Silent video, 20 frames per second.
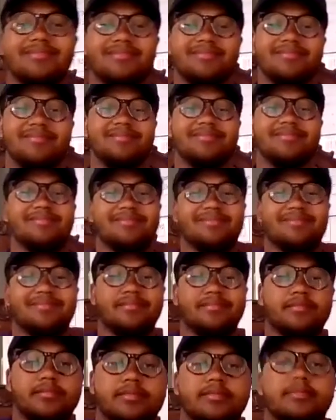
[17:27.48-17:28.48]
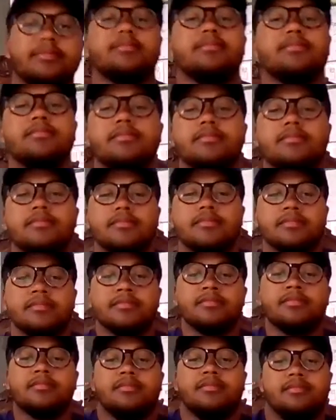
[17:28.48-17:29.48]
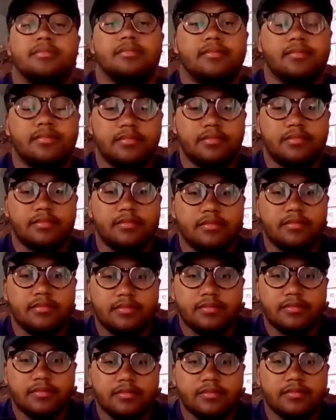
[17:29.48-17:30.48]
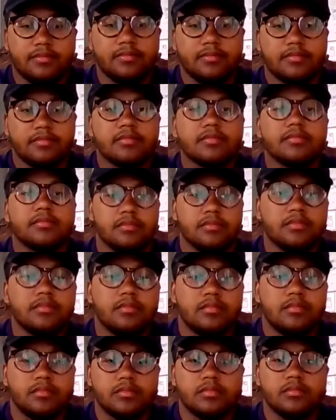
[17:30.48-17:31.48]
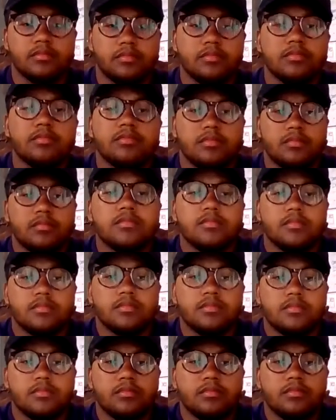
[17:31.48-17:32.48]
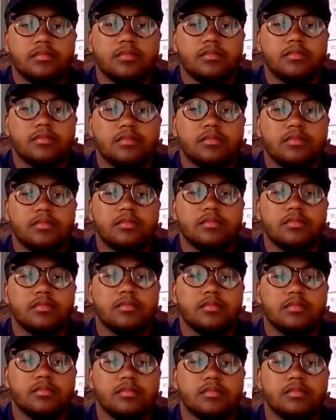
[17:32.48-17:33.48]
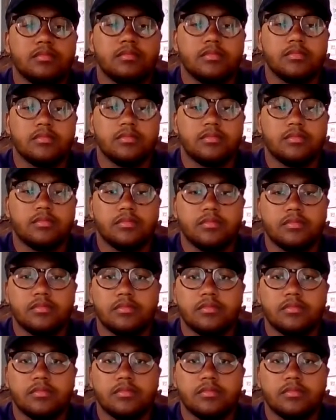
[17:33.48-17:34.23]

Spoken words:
[no speech]